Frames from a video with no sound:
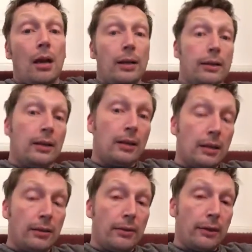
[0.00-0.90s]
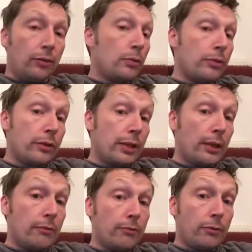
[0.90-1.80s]
Hi there, and thanks once
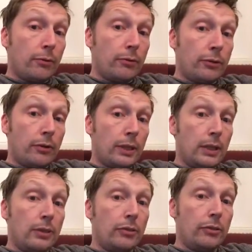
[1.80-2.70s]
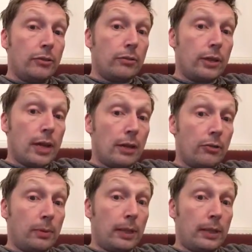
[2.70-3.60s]
again for tuning in to the
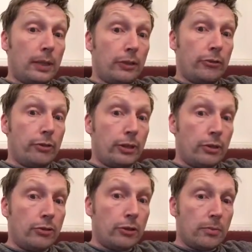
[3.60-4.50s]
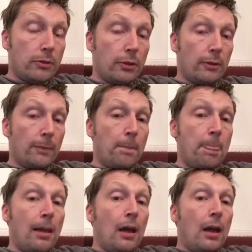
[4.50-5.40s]
Explaining History YouTube channel.
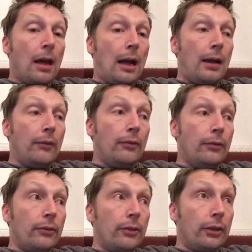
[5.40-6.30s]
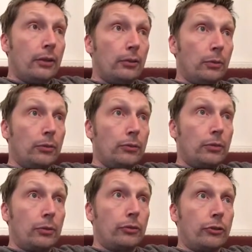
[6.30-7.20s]
And the thing that I want to
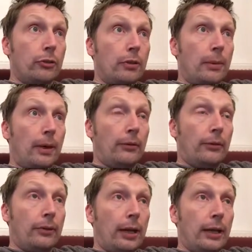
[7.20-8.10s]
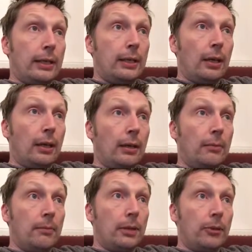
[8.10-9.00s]
talk to you about today
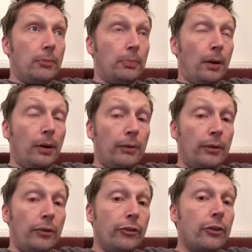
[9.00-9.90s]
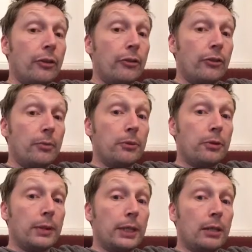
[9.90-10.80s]
is part of the series I'm
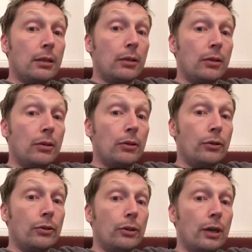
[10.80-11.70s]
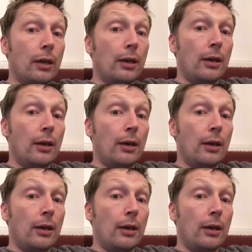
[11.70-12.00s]
doing on